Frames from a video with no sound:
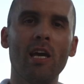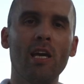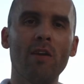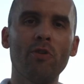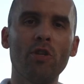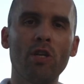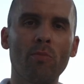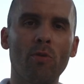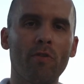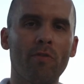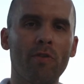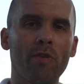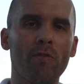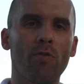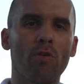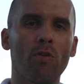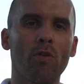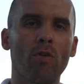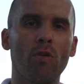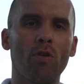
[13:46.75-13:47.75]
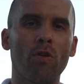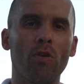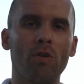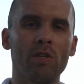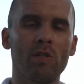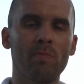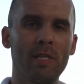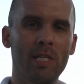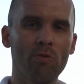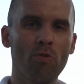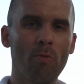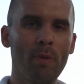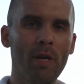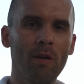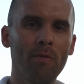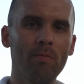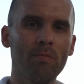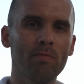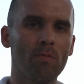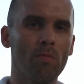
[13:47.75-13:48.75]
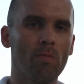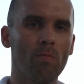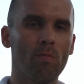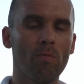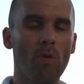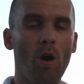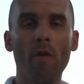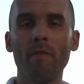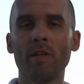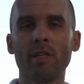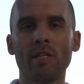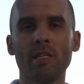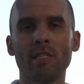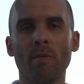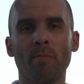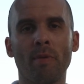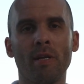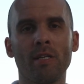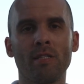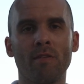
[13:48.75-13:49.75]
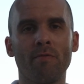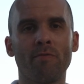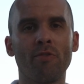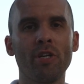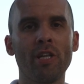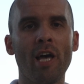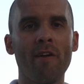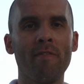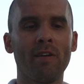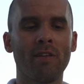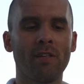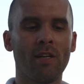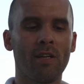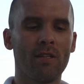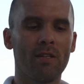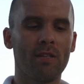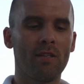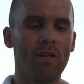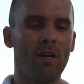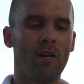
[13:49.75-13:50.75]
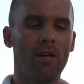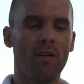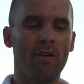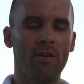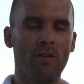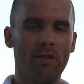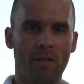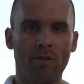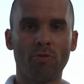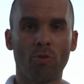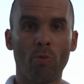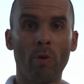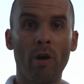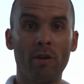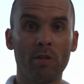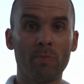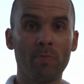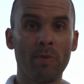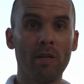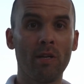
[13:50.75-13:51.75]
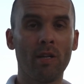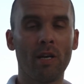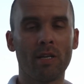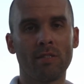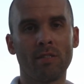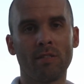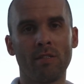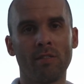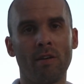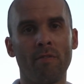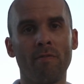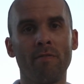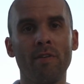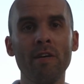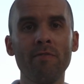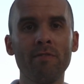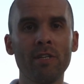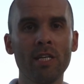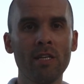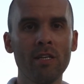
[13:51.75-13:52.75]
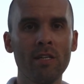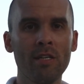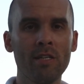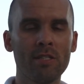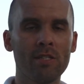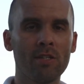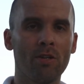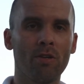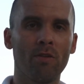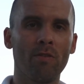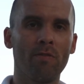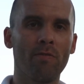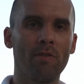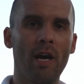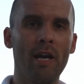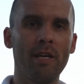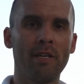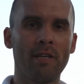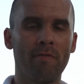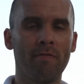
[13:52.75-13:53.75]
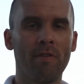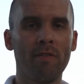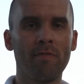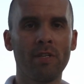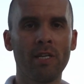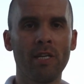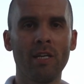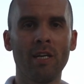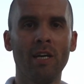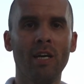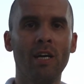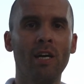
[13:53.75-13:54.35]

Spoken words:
If you need a monofin for speed swimming, even disciplines in freediving that require speed, like 16x50s or 8x50,